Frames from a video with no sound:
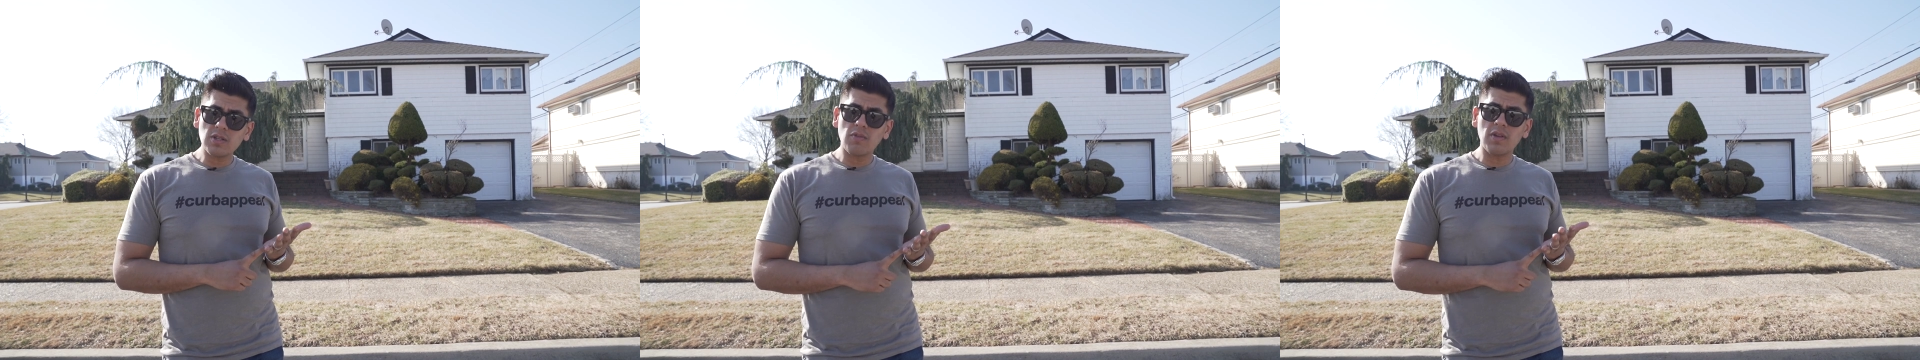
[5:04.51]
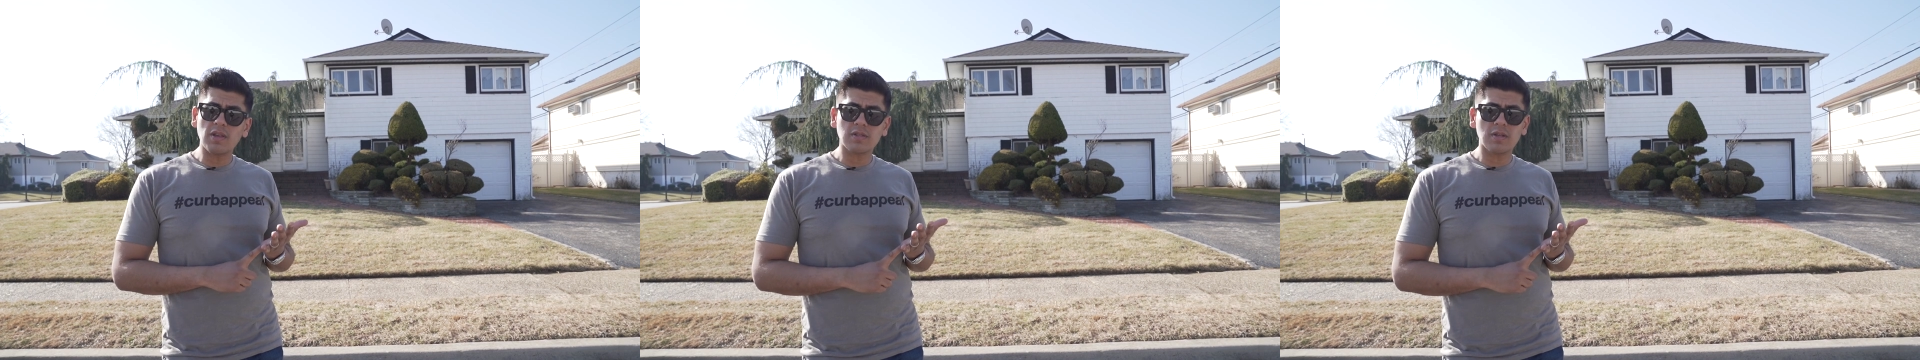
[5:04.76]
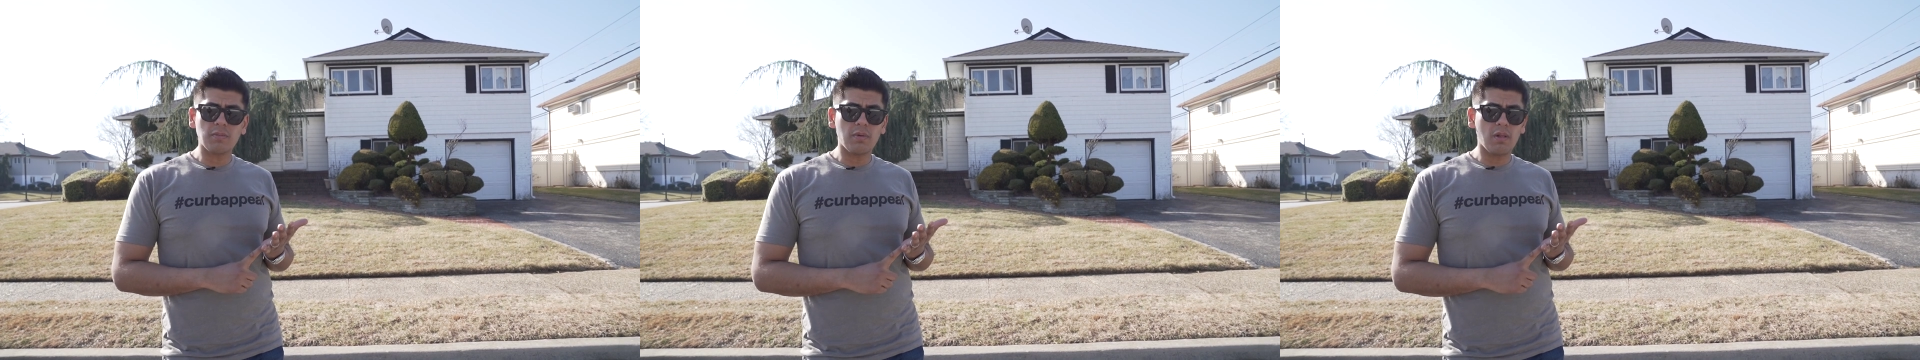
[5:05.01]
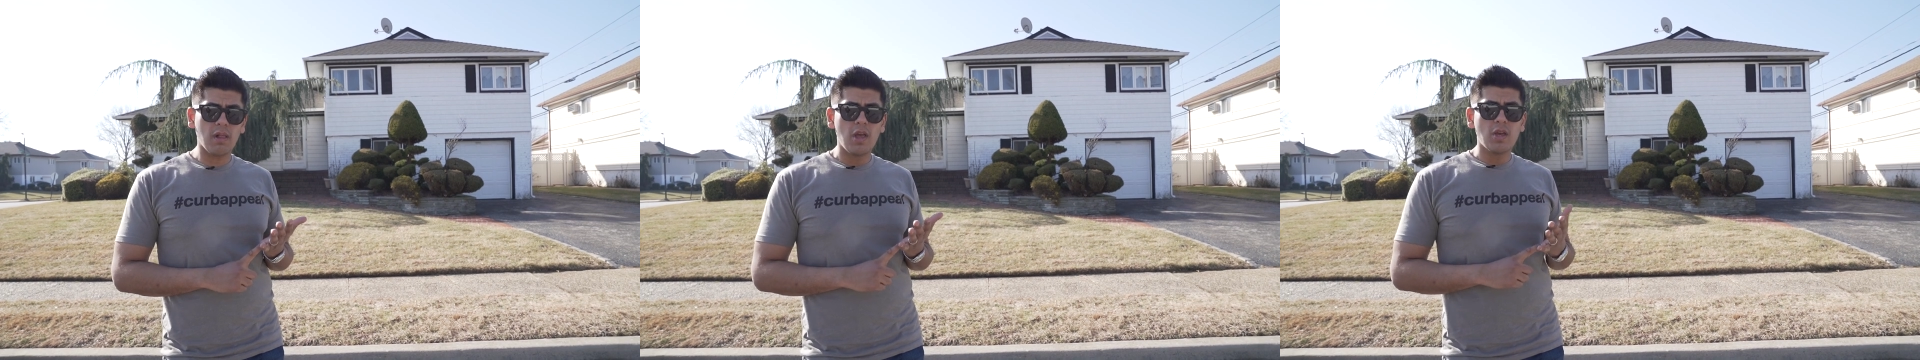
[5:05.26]
are
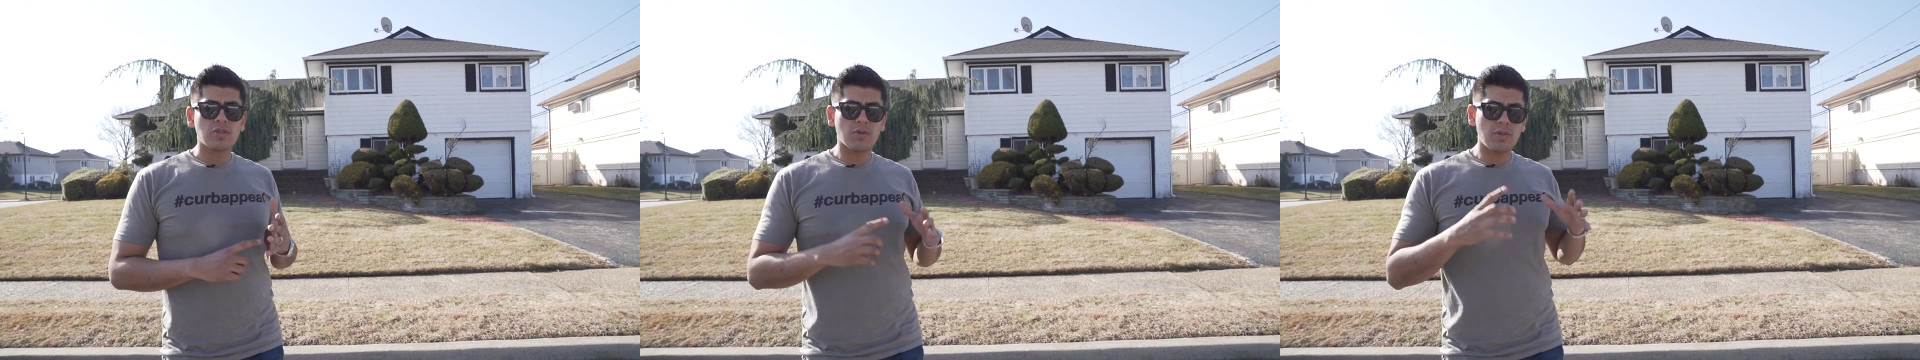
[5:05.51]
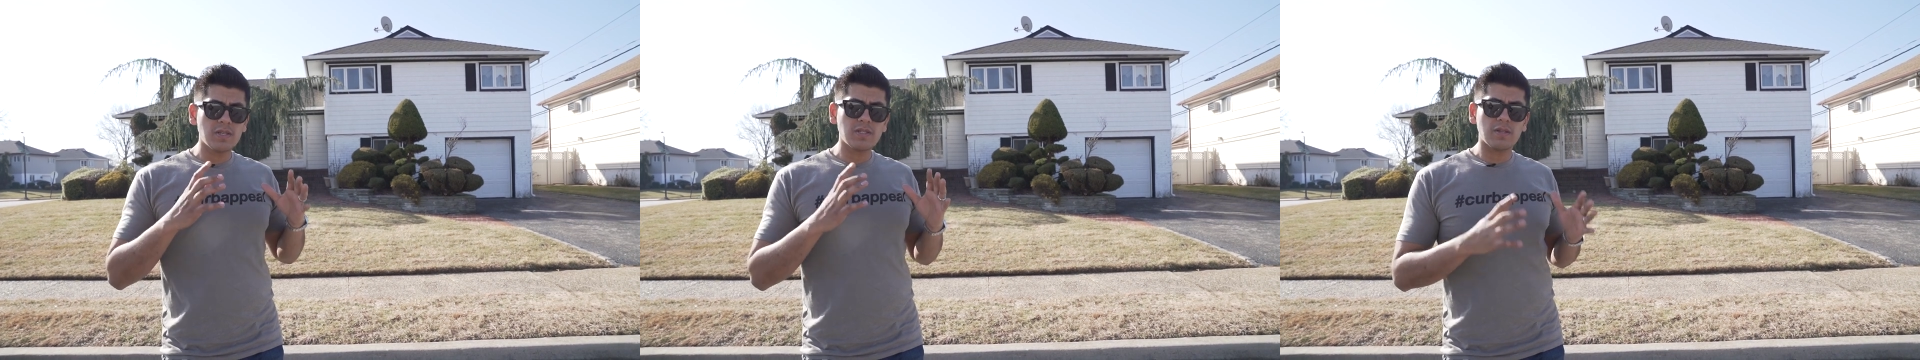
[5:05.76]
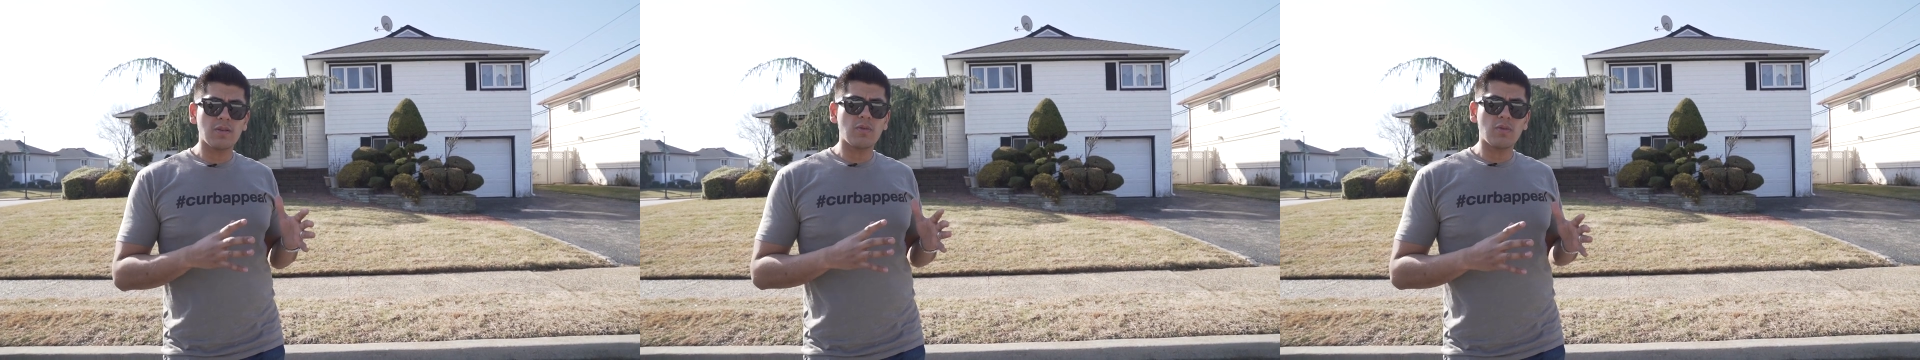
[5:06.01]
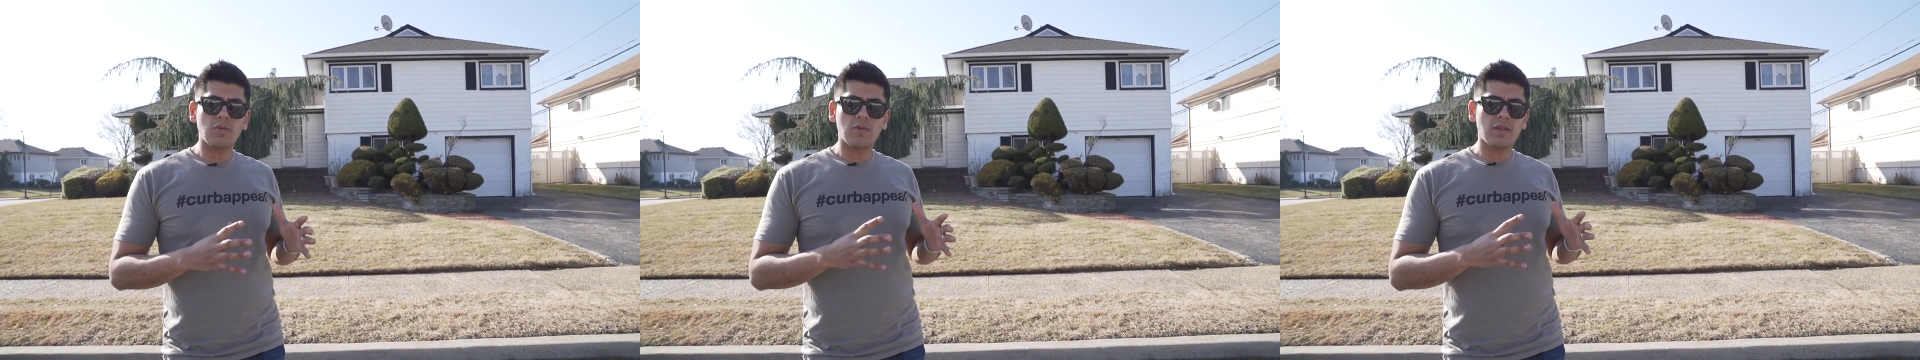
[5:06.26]
reasonable. So this
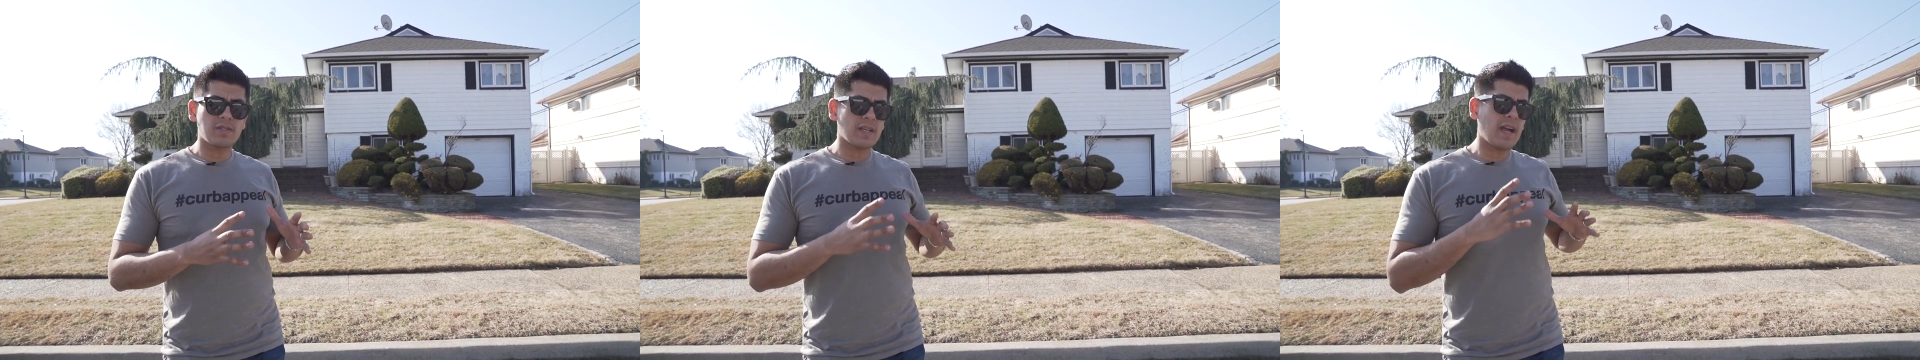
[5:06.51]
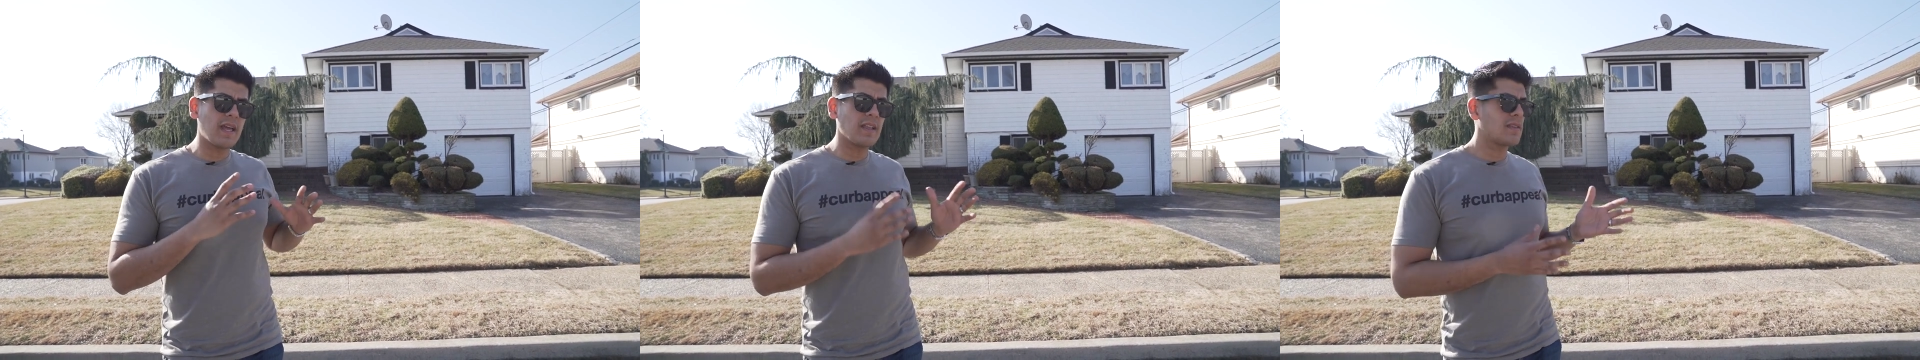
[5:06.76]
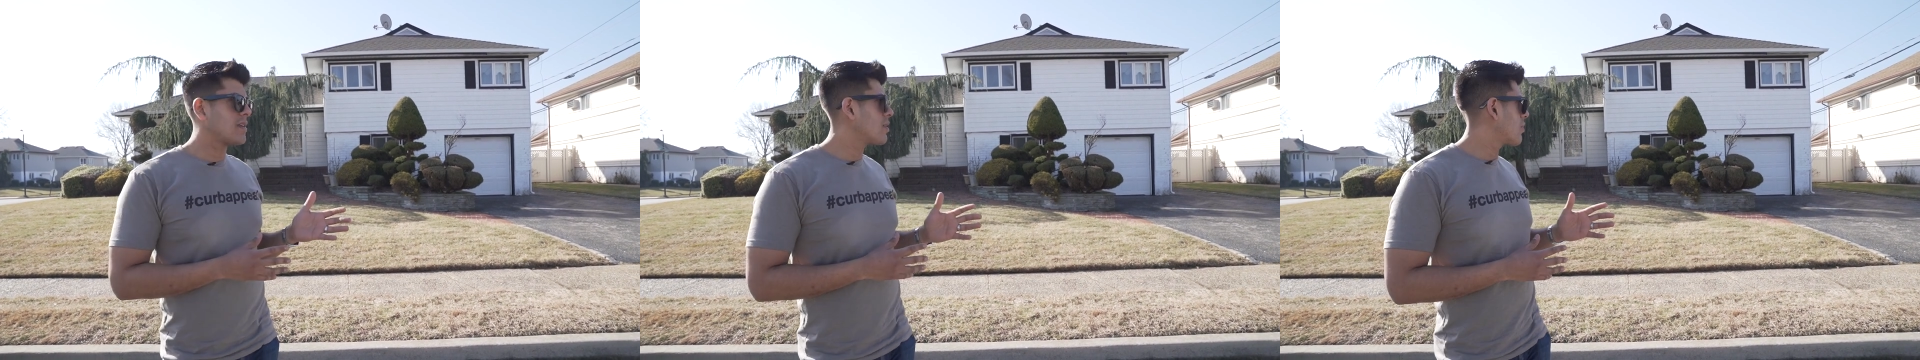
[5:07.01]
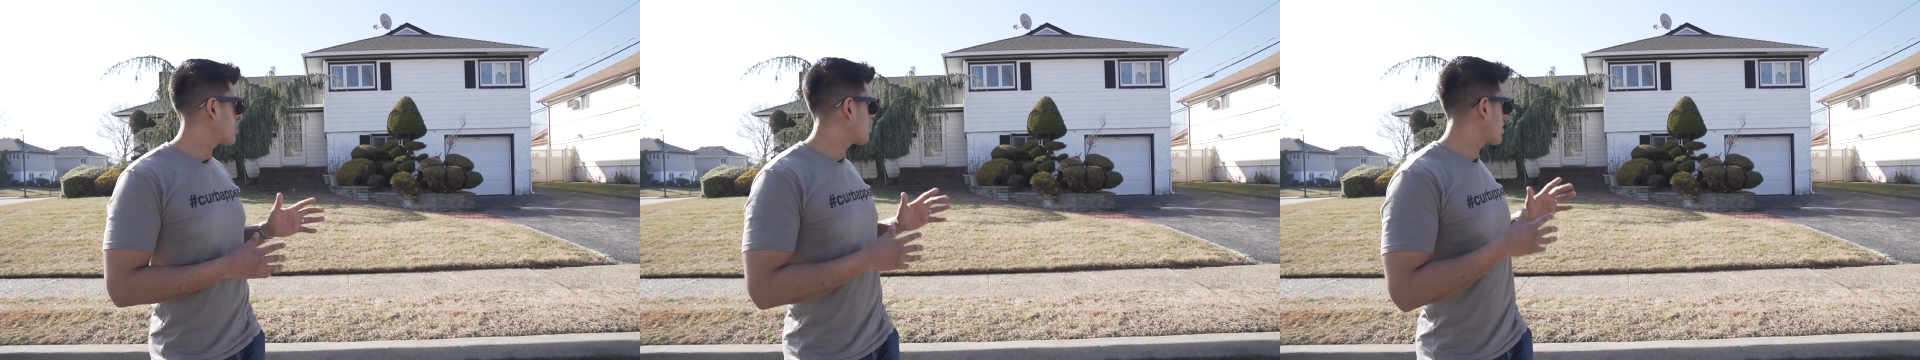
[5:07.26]
is the kind of deal where you